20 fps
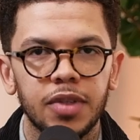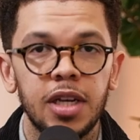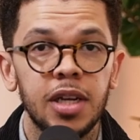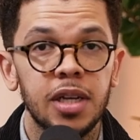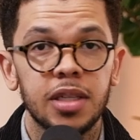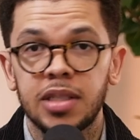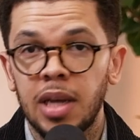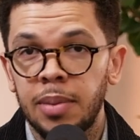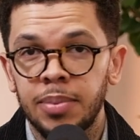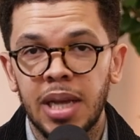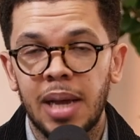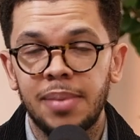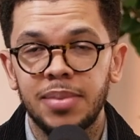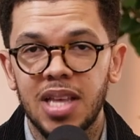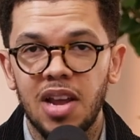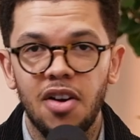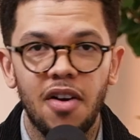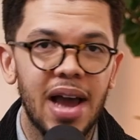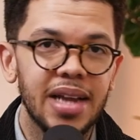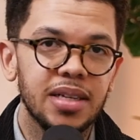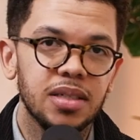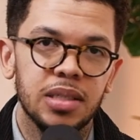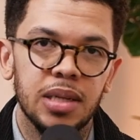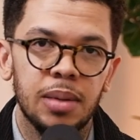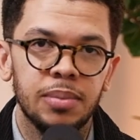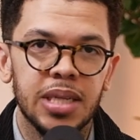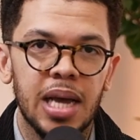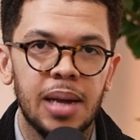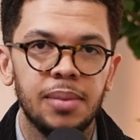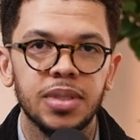Sometimes they're right,
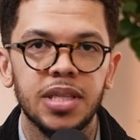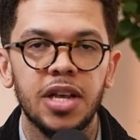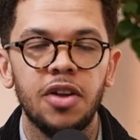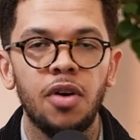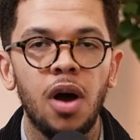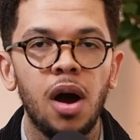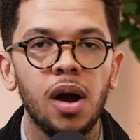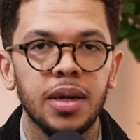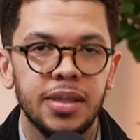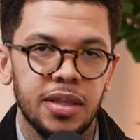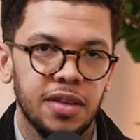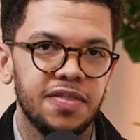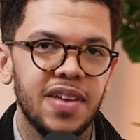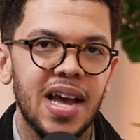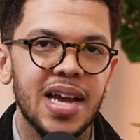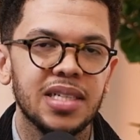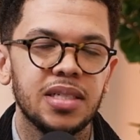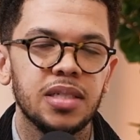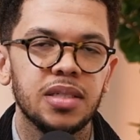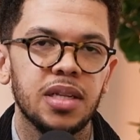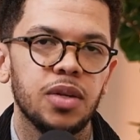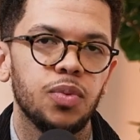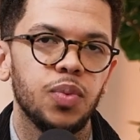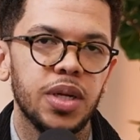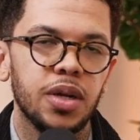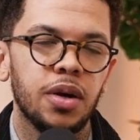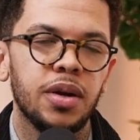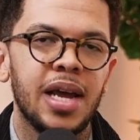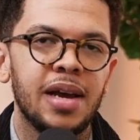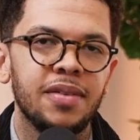sometimes they're wrong. And the fact is that we
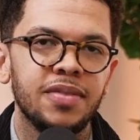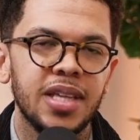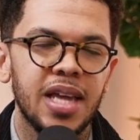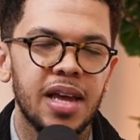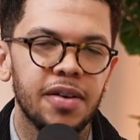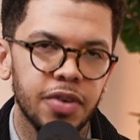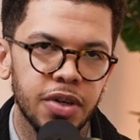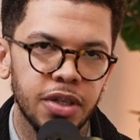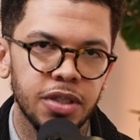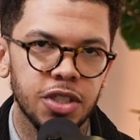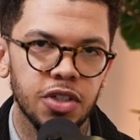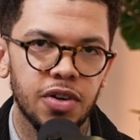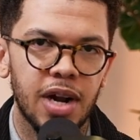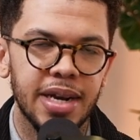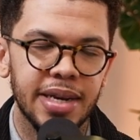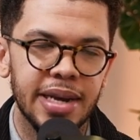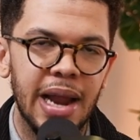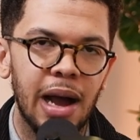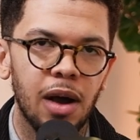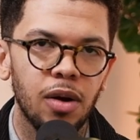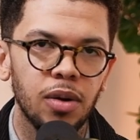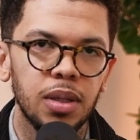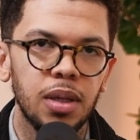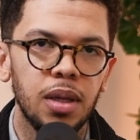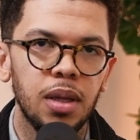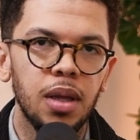don't have the evidence right now.